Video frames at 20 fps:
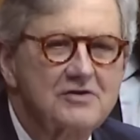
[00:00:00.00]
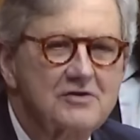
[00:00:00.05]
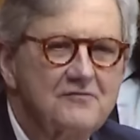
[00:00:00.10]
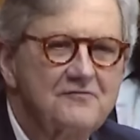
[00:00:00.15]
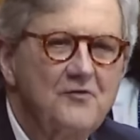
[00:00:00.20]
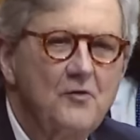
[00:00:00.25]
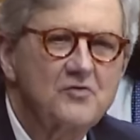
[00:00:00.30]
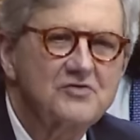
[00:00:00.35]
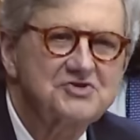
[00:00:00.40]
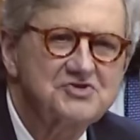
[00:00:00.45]
The
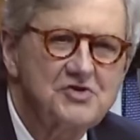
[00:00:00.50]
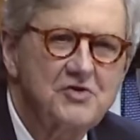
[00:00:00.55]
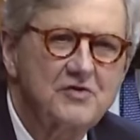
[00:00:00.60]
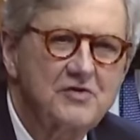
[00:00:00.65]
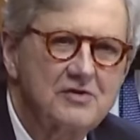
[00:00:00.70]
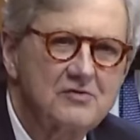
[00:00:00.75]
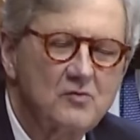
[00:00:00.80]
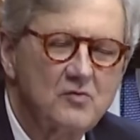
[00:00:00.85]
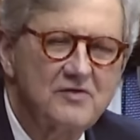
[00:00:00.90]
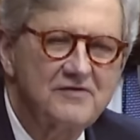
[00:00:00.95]
Fourth
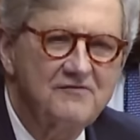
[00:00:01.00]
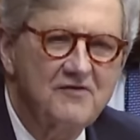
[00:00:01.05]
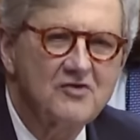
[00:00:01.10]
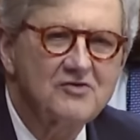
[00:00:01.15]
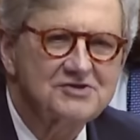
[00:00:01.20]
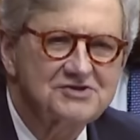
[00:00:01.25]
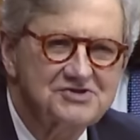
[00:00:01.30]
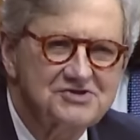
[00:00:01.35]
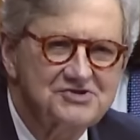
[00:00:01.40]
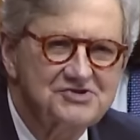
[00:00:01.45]
Circuit
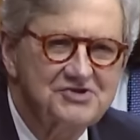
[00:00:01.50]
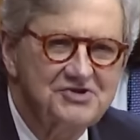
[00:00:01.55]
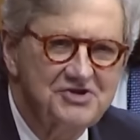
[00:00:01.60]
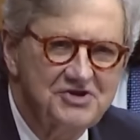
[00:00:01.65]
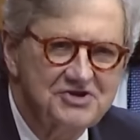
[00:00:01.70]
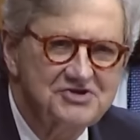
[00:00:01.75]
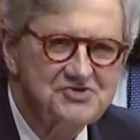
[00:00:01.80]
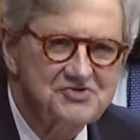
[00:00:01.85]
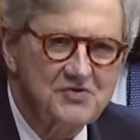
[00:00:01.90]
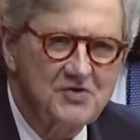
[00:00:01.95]
reverses the
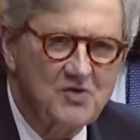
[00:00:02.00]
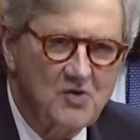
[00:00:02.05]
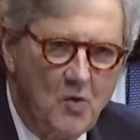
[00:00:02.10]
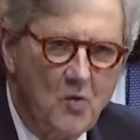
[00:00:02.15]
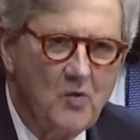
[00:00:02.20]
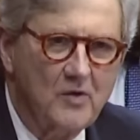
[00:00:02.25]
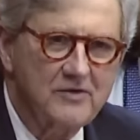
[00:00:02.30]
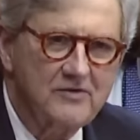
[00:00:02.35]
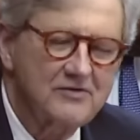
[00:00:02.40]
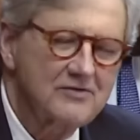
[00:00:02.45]
district
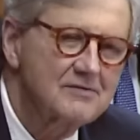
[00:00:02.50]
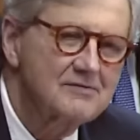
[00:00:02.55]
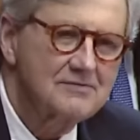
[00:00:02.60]
court,